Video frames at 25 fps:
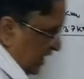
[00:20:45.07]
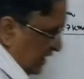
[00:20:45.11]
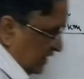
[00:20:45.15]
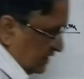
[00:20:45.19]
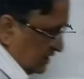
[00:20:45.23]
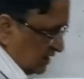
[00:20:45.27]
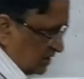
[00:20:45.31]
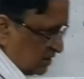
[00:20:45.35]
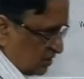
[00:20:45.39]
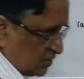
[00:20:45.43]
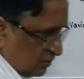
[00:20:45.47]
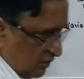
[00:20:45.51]

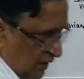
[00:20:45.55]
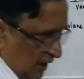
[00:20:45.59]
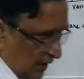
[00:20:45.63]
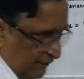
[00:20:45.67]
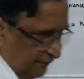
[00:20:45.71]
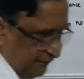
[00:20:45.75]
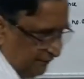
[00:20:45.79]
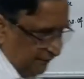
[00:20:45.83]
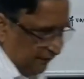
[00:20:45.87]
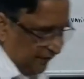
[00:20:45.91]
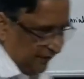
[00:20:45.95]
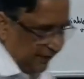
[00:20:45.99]
it is
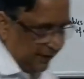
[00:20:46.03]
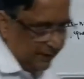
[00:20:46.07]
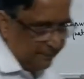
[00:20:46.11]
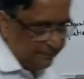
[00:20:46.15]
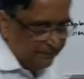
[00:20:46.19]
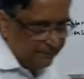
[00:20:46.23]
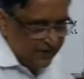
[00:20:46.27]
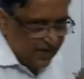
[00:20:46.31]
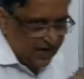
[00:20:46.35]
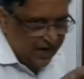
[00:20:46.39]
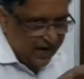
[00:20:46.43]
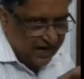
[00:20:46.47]

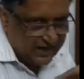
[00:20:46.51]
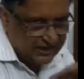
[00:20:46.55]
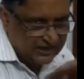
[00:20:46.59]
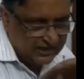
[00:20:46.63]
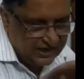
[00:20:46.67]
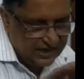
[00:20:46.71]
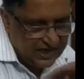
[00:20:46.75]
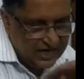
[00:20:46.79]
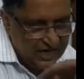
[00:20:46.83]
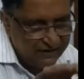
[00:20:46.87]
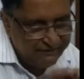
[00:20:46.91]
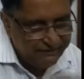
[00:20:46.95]
roughly
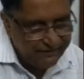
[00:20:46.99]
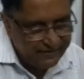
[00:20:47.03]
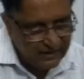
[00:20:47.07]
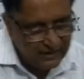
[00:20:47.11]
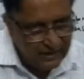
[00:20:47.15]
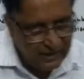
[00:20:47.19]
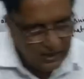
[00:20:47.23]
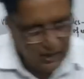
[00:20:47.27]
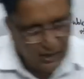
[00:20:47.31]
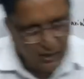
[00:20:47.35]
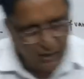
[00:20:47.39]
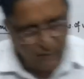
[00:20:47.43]
at
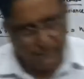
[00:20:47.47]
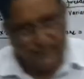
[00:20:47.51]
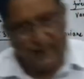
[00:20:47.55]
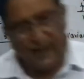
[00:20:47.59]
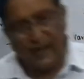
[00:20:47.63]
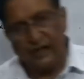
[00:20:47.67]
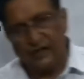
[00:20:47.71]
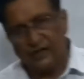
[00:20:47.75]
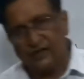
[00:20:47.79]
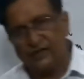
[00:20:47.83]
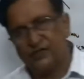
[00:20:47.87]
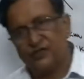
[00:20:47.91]
11
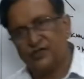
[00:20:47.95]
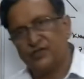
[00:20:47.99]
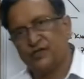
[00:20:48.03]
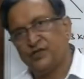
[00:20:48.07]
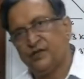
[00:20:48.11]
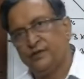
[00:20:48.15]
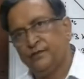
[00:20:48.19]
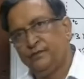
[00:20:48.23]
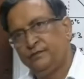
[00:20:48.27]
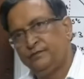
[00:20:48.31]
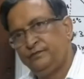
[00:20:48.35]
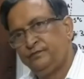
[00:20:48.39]

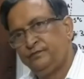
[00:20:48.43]
kilobars.